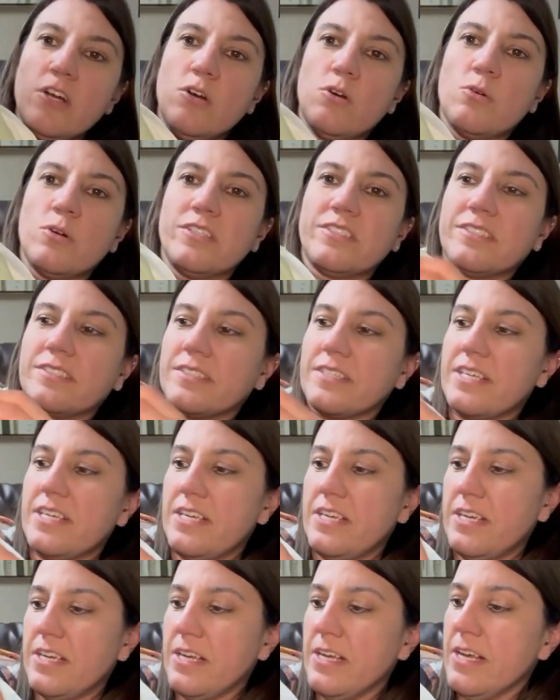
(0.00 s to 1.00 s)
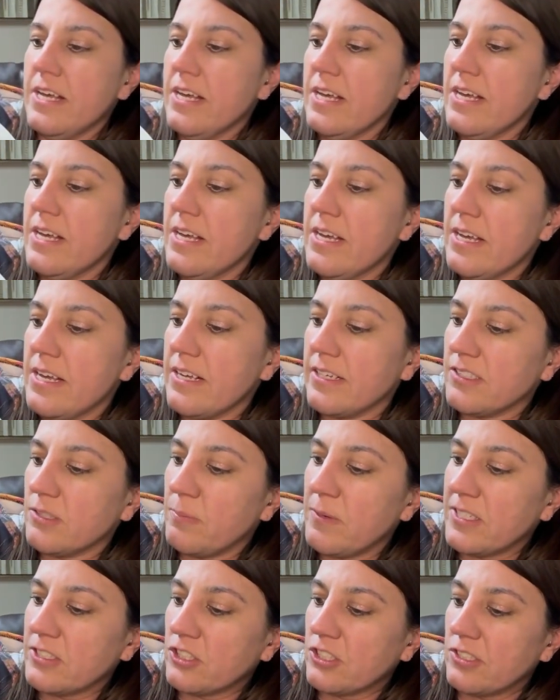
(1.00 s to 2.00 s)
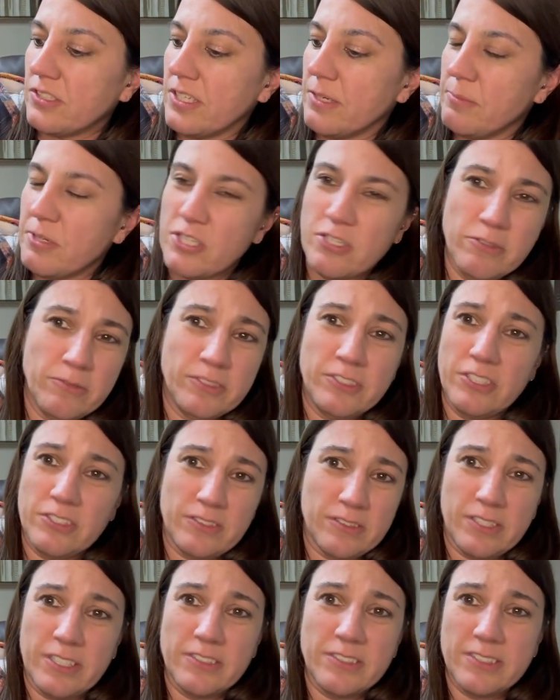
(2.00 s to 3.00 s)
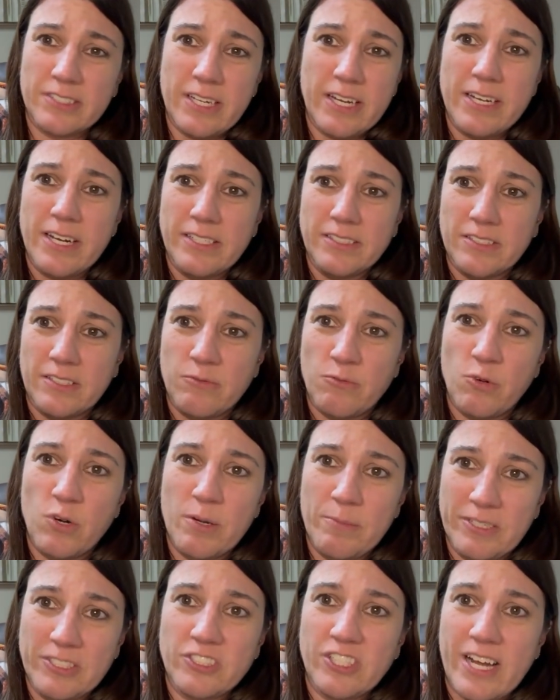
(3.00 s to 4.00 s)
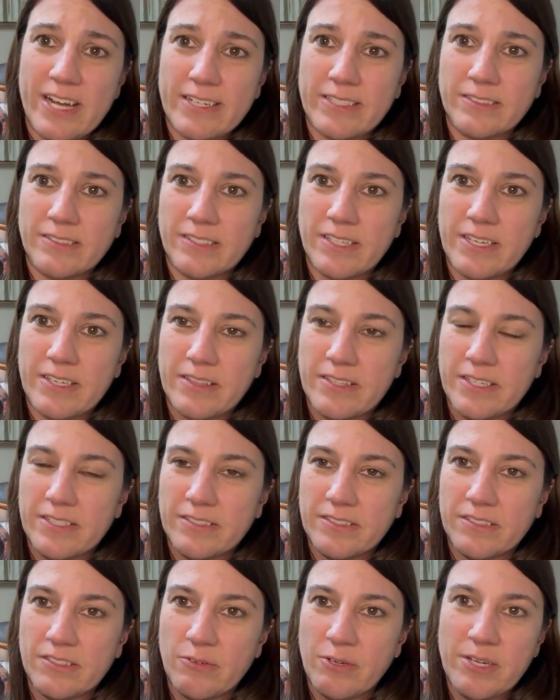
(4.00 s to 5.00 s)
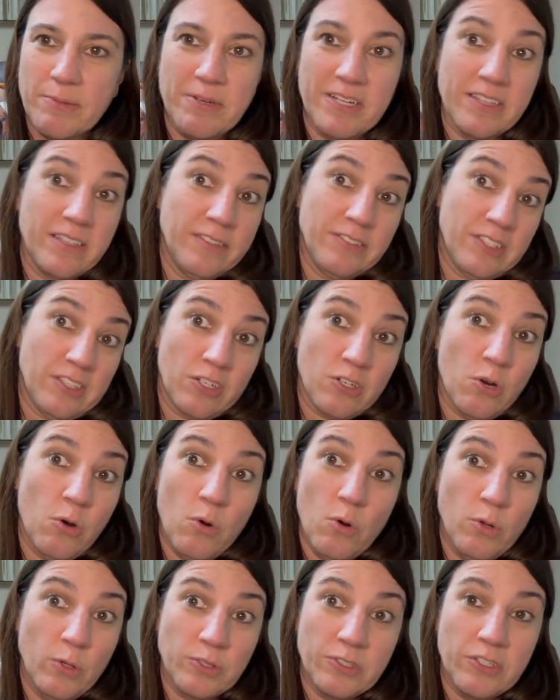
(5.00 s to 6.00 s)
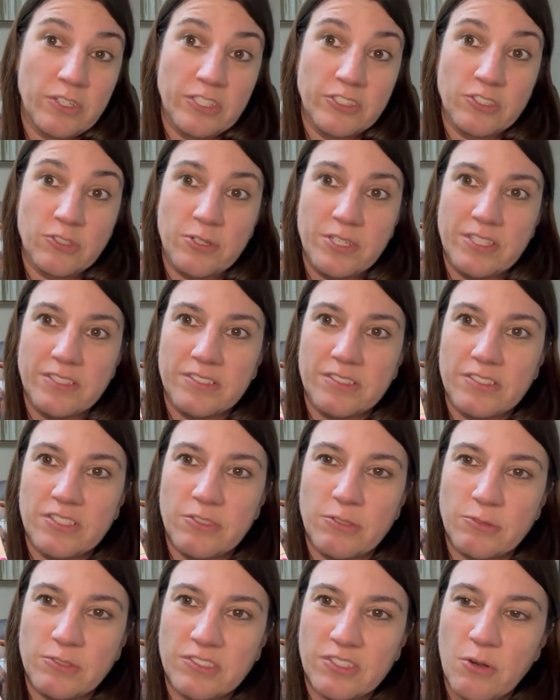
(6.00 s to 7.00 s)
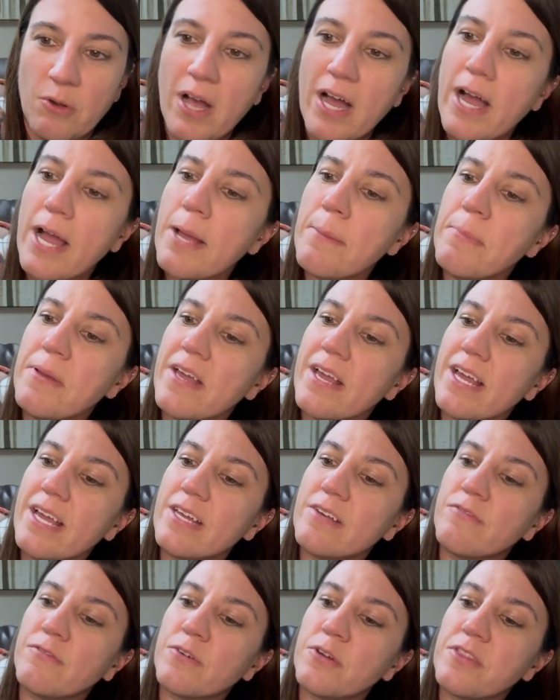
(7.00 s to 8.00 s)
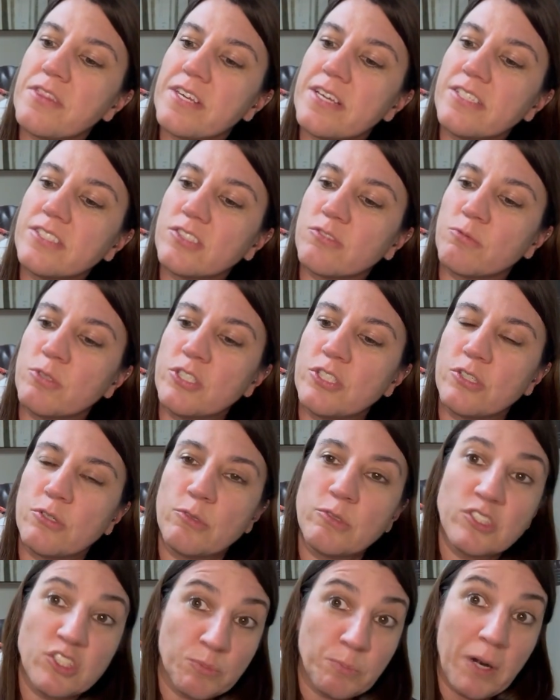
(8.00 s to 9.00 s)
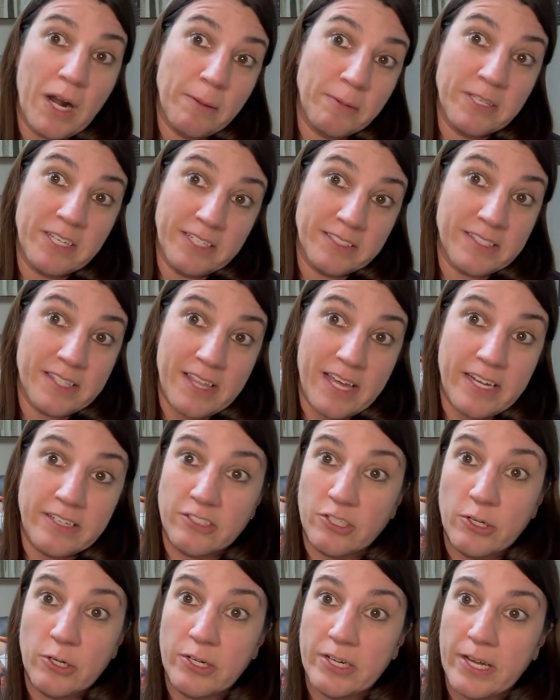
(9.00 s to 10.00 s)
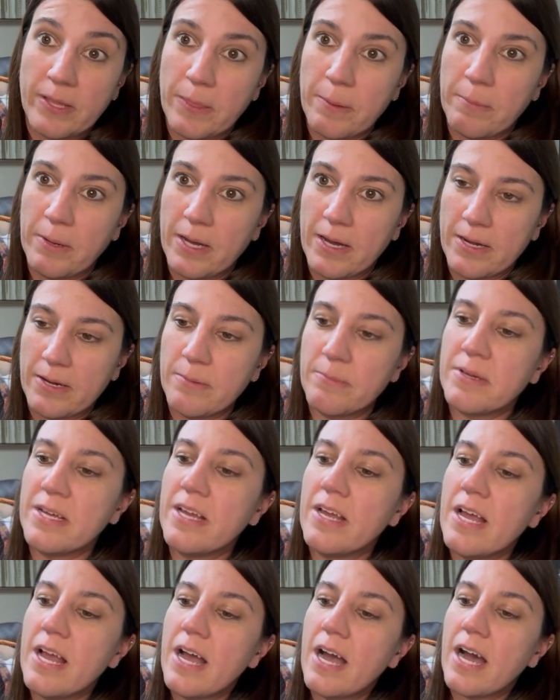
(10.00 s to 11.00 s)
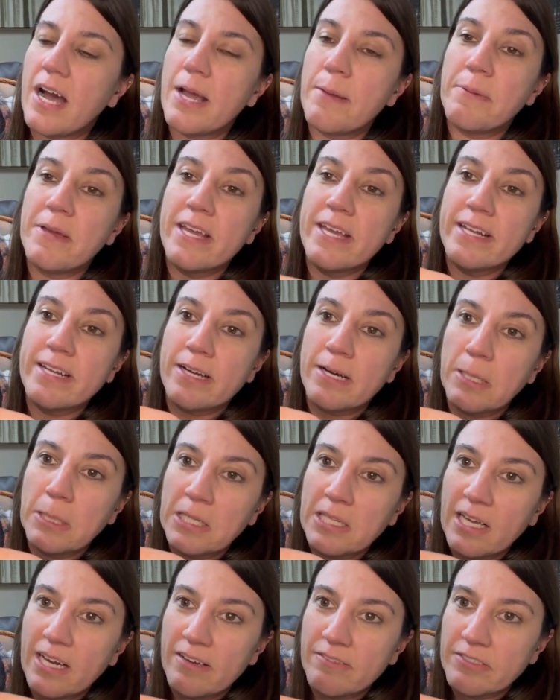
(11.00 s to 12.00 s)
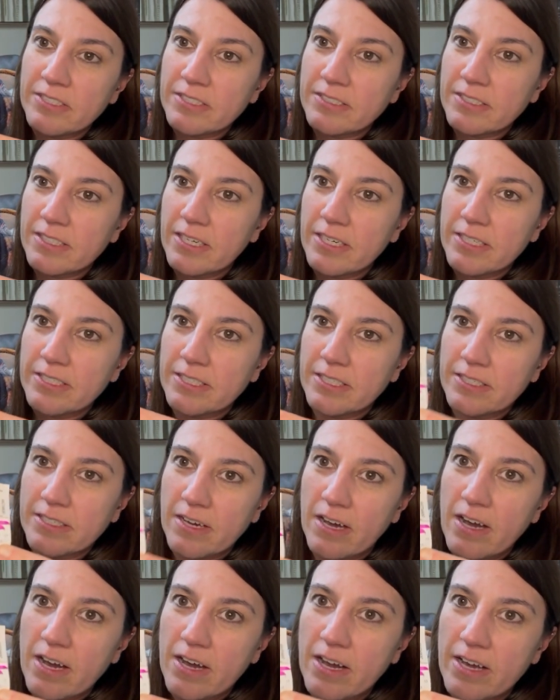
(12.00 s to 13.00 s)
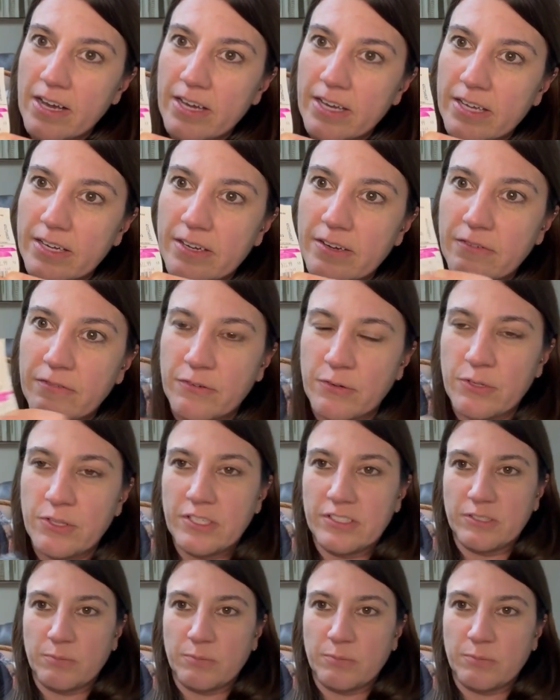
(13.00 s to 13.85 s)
or ski, especially, but you just could stay nice and warm in jackets like this. So anybody that lives in the cold could enjoy this too. So I paid for this reduced, probably because of that dirt on the bottom. I paid $11.99 for this